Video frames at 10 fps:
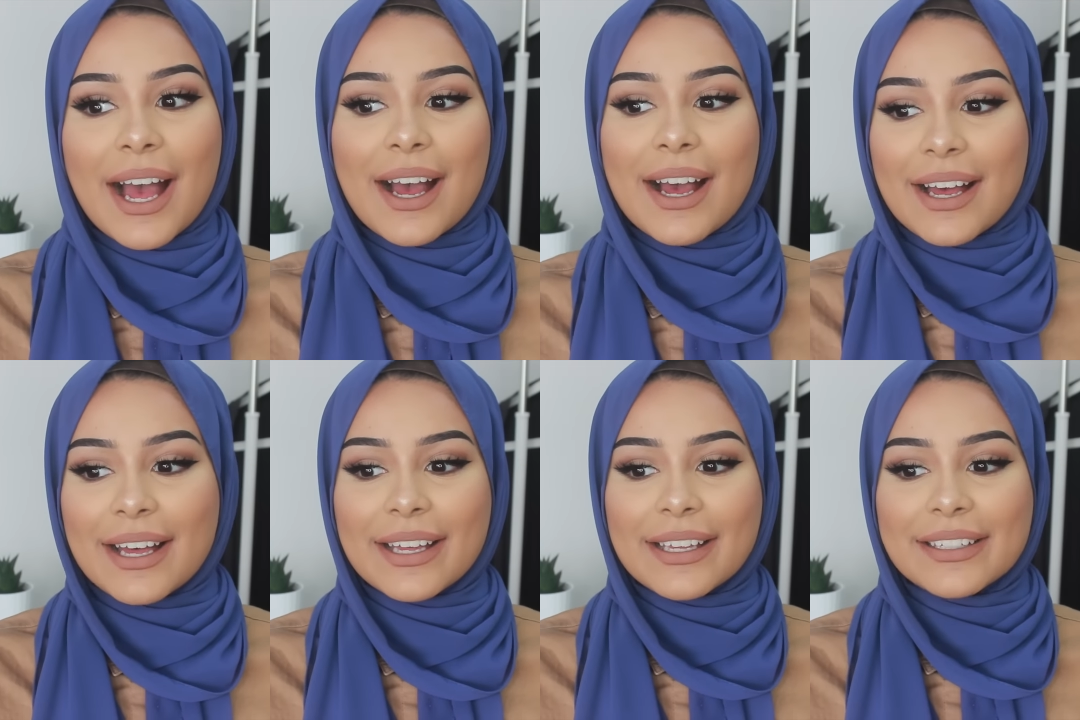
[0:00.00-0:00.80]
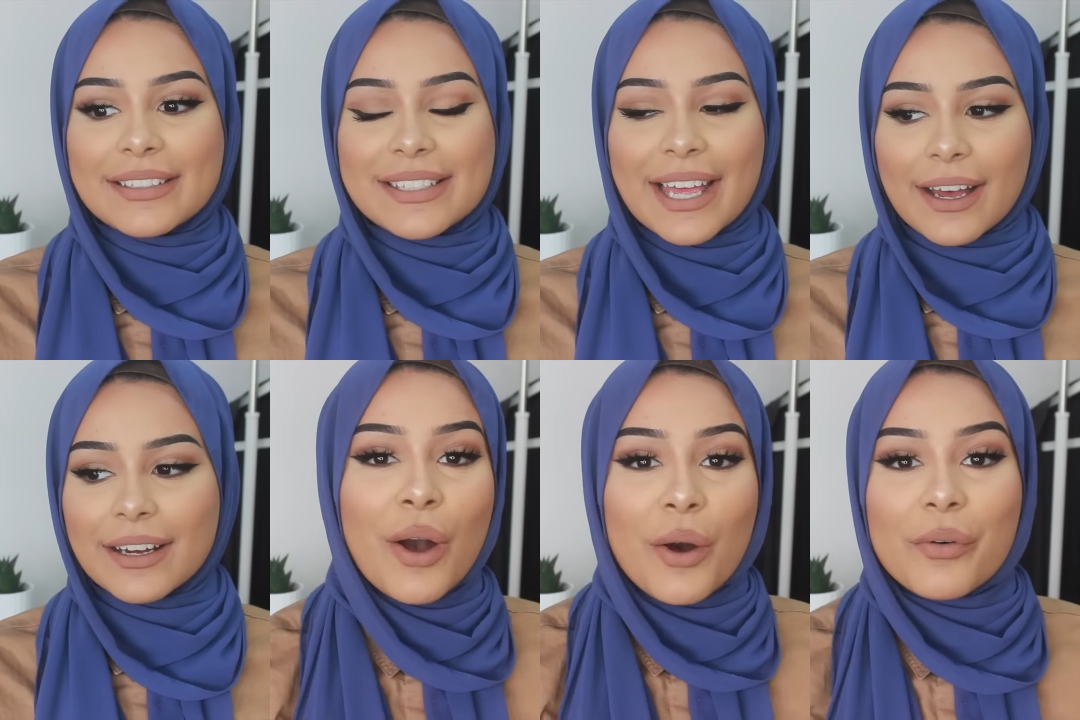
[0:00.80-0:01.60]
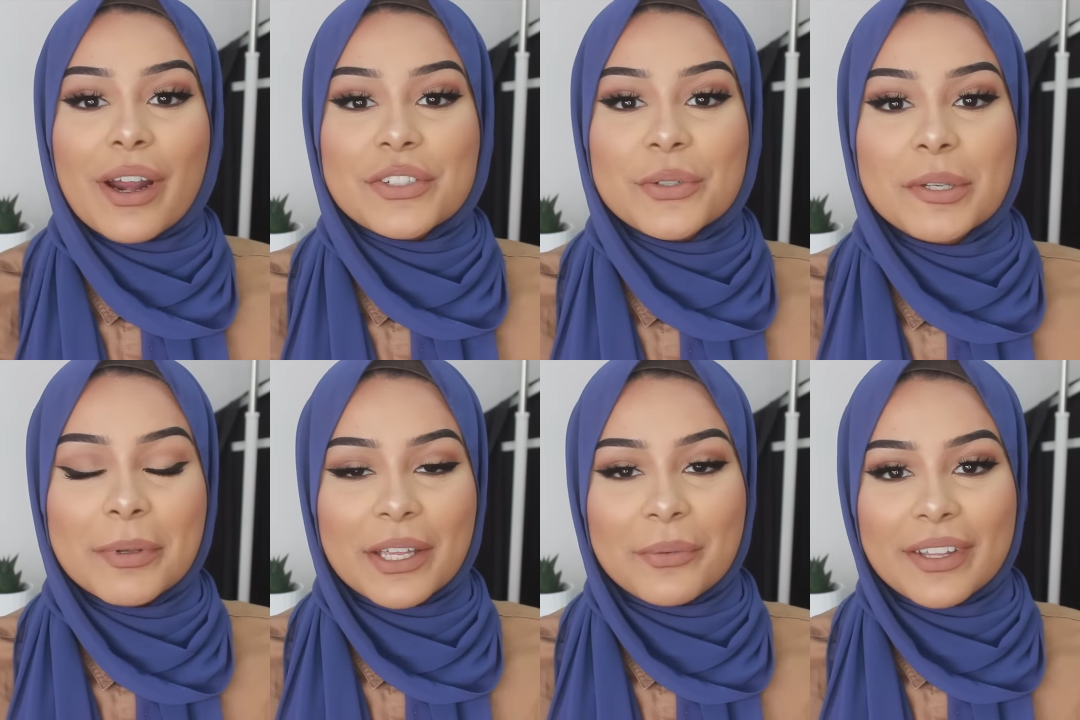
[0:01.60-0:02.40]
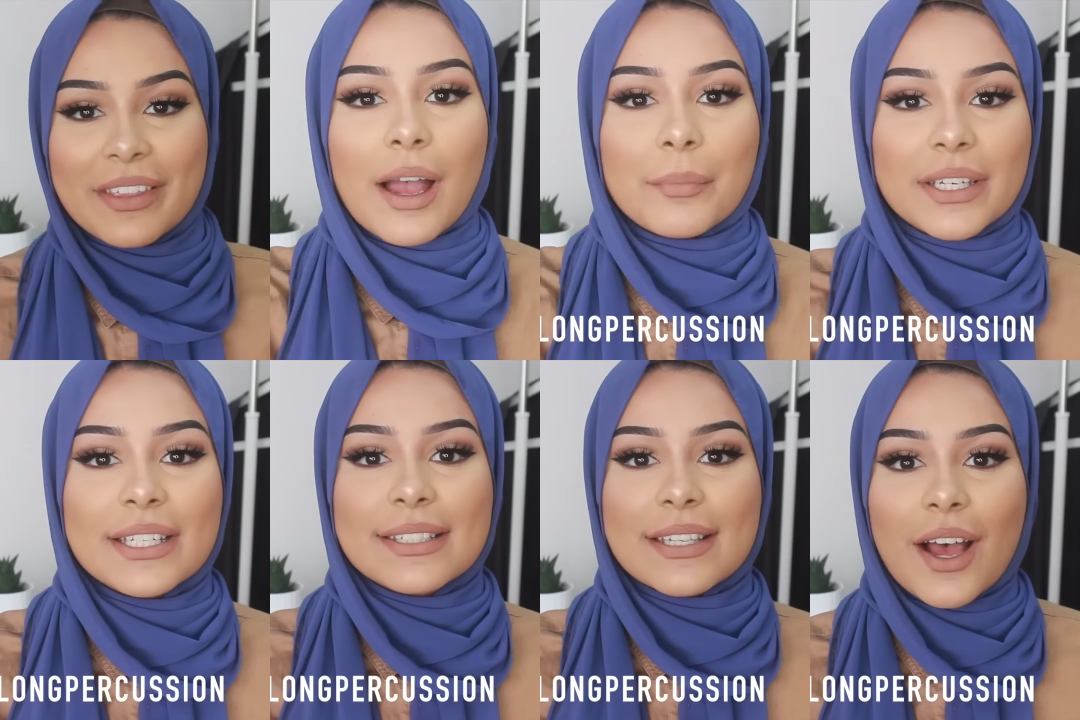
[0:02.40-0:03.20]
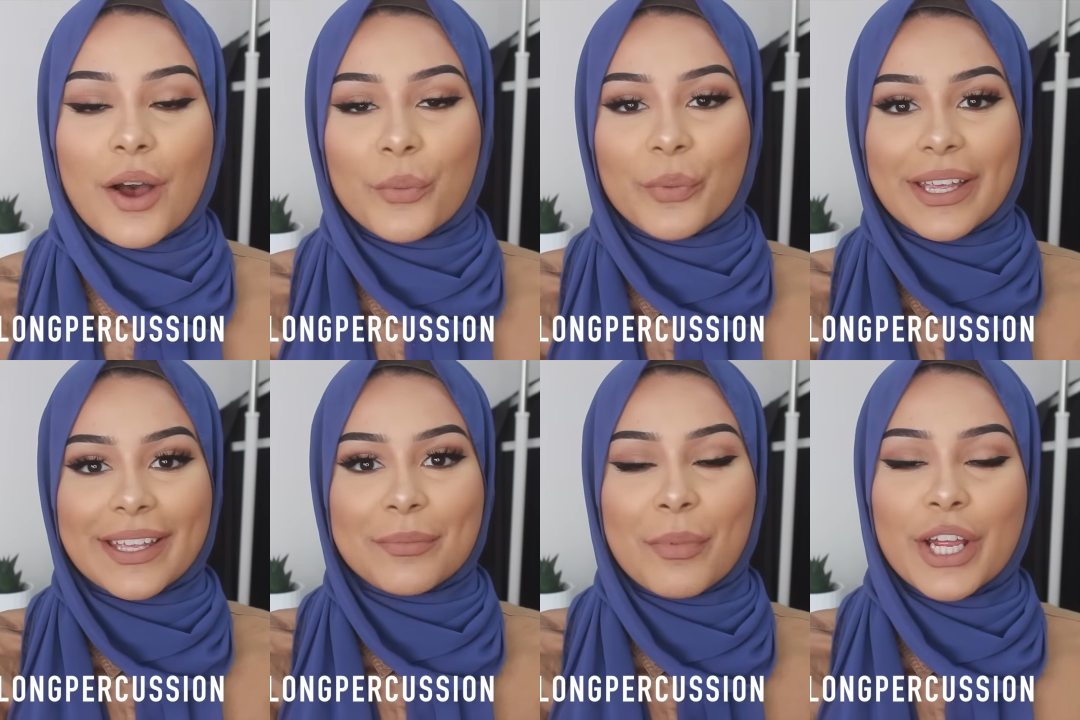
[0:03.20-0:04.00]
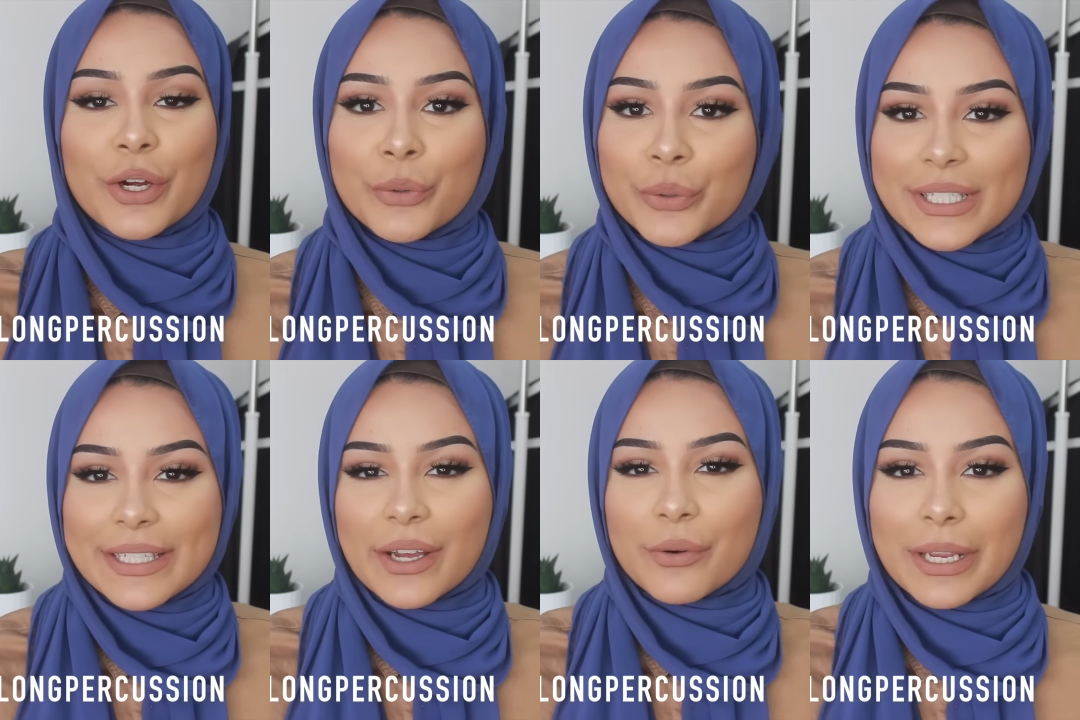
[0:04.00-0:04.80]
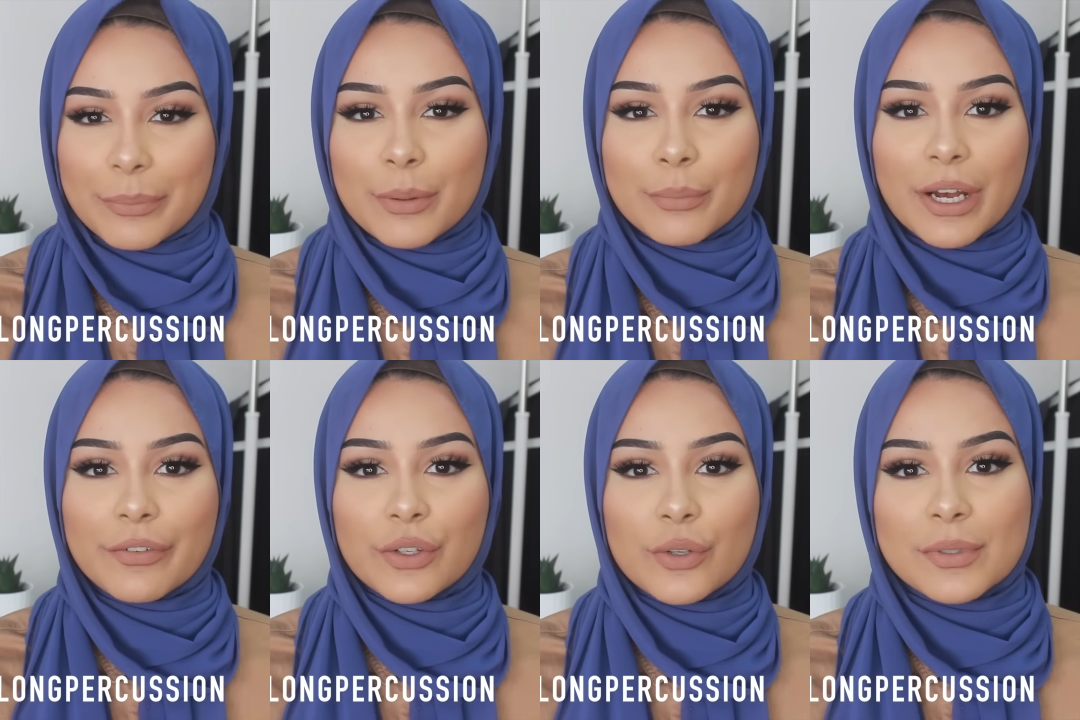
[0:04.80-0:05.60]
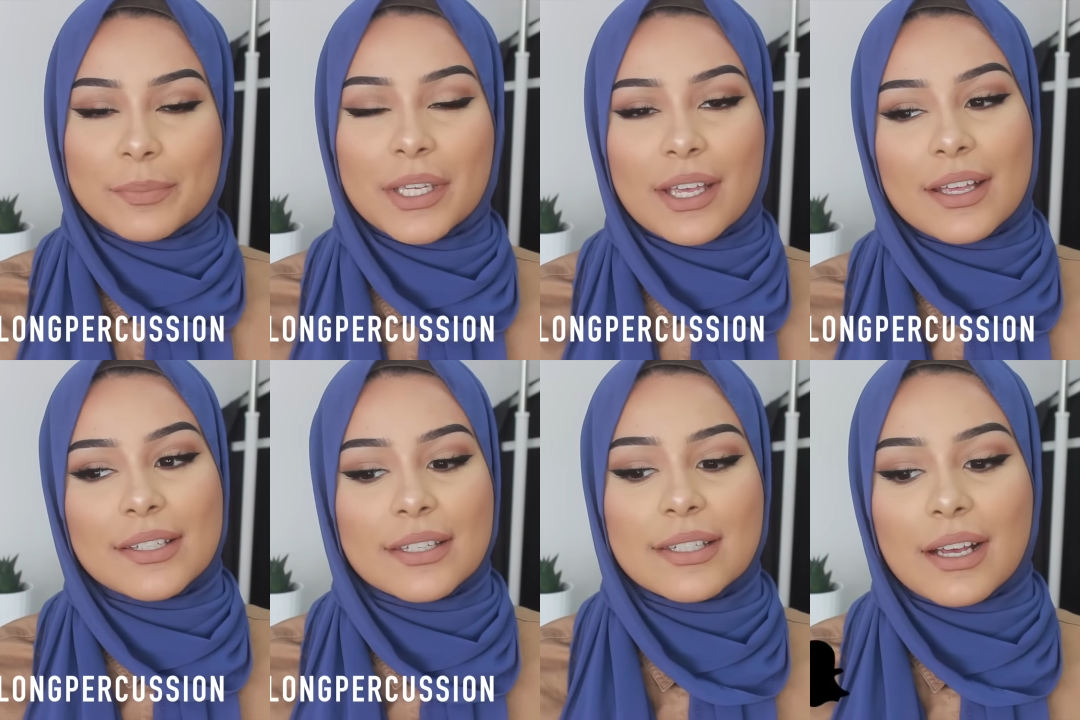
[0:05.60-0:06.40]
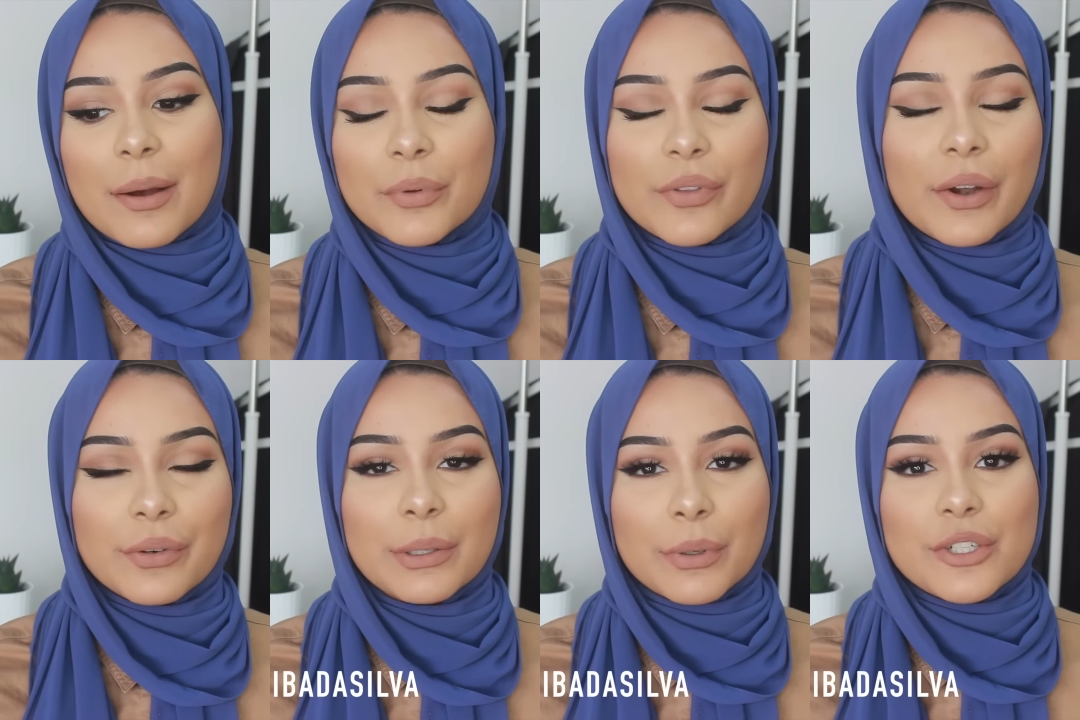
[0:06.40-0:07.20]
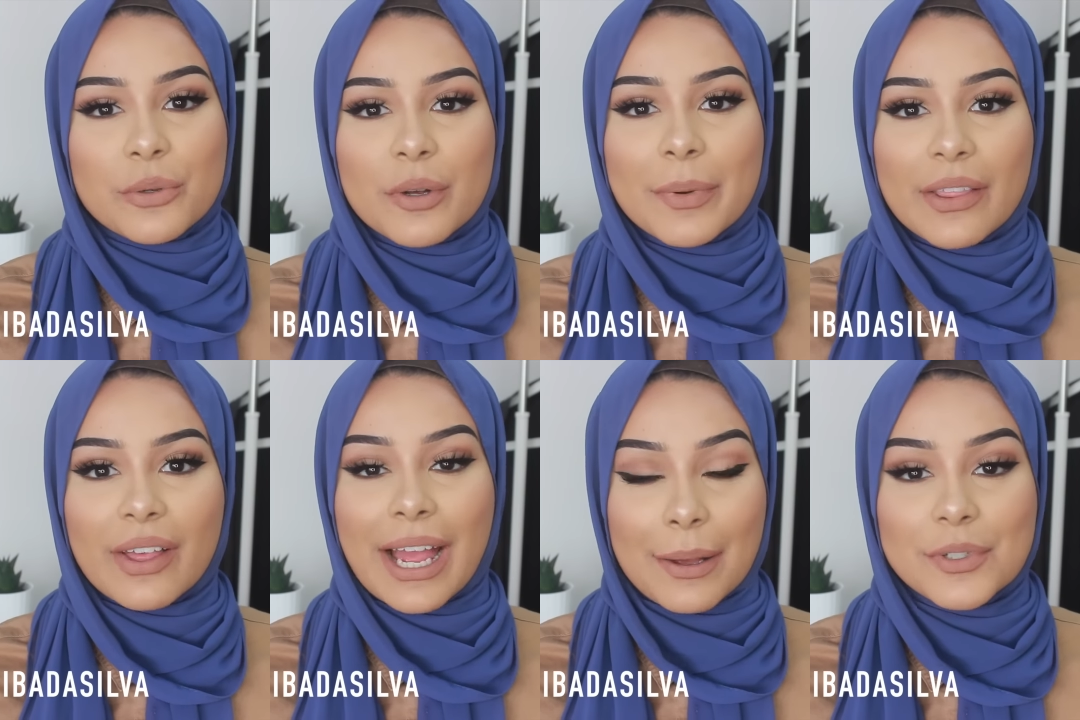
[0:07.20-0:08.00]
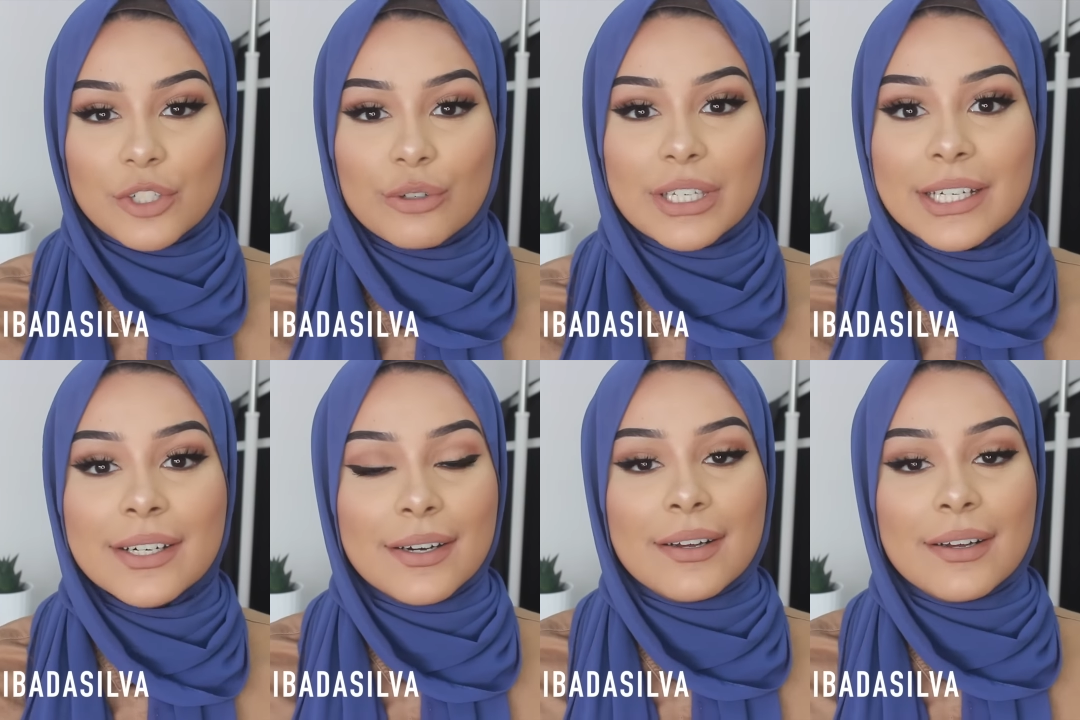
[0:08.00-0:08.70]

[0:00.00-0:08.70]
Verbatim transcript: And yeah. Alright, so to begin with, I'm going to start with my Oudi Arabian perfumes because there's a couple that I really want to talk about that I absolutely